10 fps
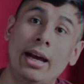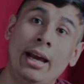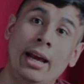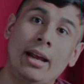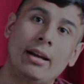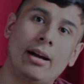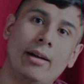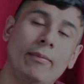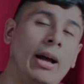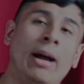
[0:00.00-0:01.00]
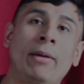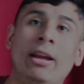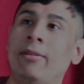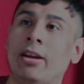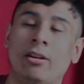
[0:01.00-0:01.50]
And I'm not
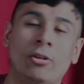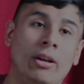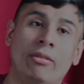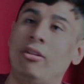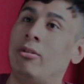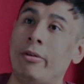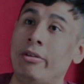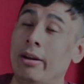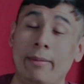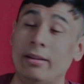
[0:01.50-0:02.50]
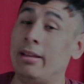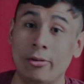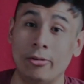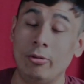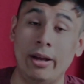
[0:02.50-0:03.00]
even including a season 3 setup. Like, they
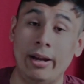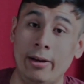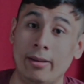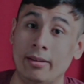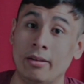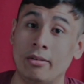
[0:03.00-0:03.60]
don't do that here. Like,